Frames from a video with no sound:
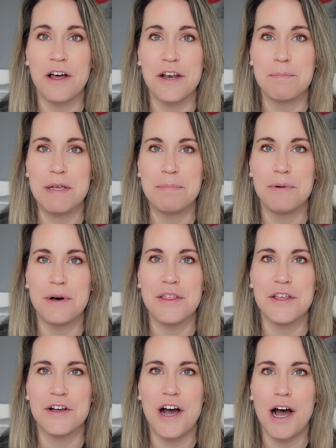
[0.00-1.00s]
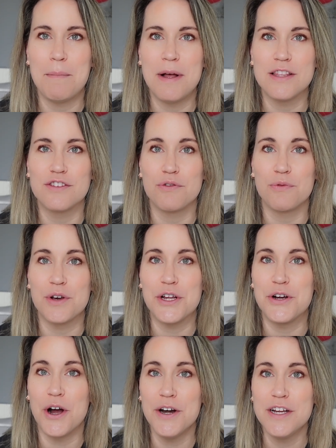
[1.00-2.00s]
a lot of people in the comments
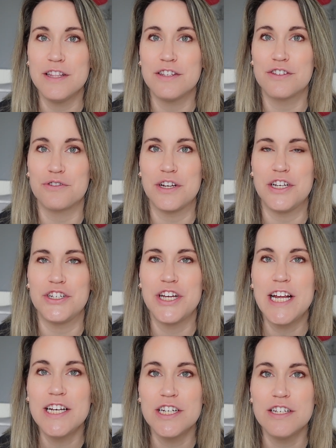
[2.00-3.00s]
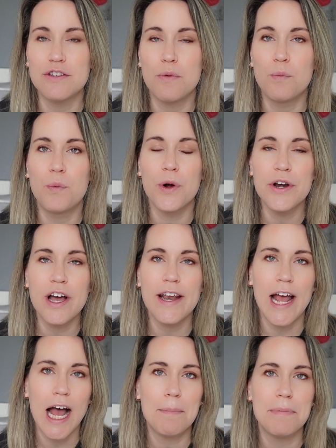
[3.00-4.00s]
regarding the screen changes were
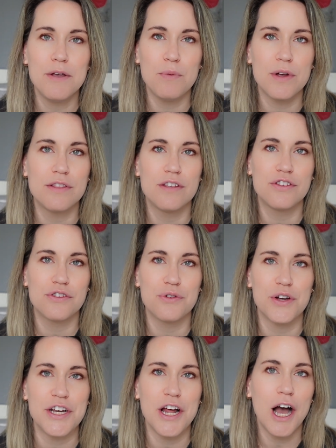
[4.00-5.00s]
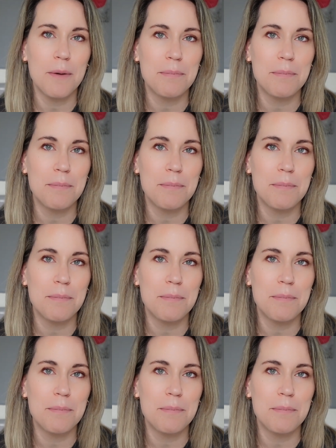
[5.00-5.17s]
not happy with the screen